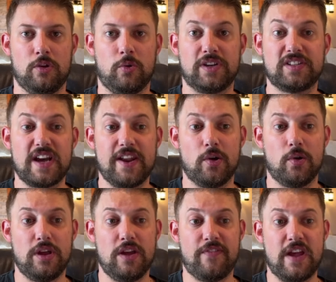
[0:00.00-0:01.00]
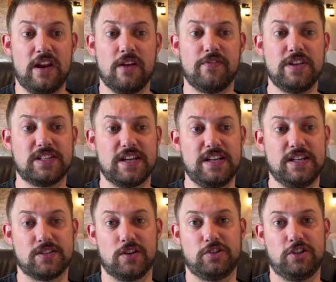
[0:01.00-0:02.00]
Quick side note, if any of these
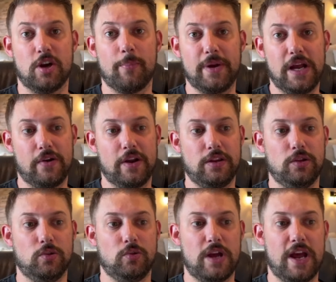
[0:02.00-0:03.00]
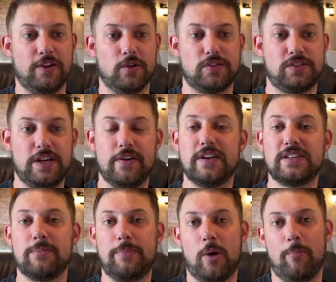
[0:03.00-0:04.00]
ideas are jumping out at you and you're
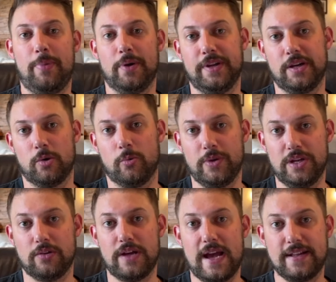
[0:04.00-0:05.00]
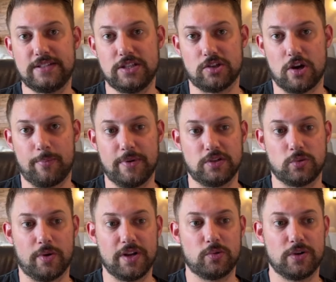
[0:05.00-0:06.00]
serious about building a real Etsy shop in
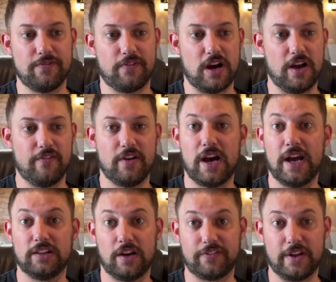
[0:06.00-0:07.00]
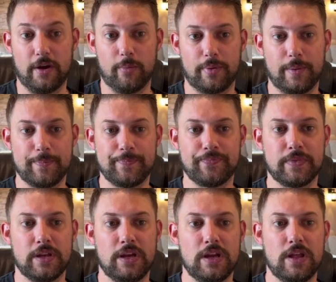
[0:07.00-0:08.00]
2025, I'd love to help.
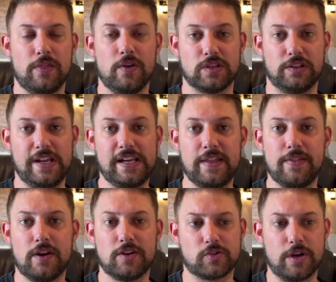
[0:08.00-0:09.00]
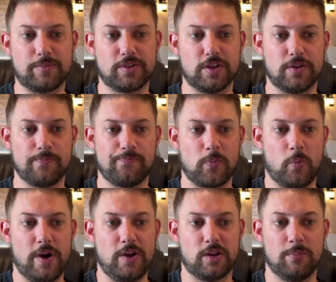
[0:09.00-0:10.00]
There's a link in the description
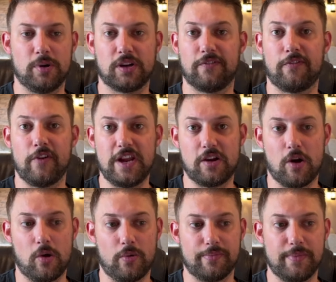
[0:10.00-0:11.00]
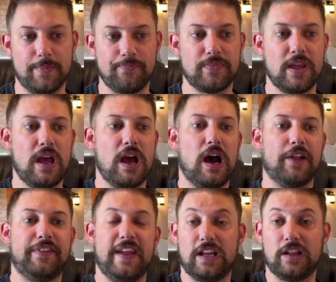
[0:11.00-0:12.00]
where you can book a free call with me.
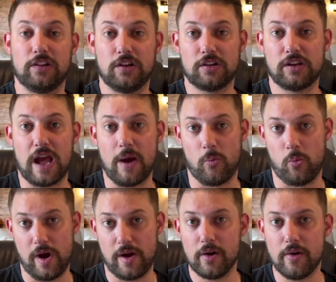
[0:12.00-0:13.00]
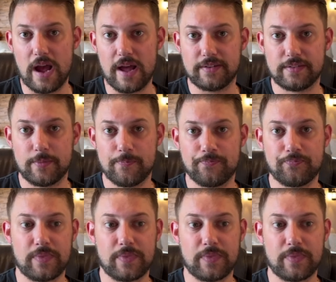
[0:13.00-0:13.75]
I'll take a look at where you're at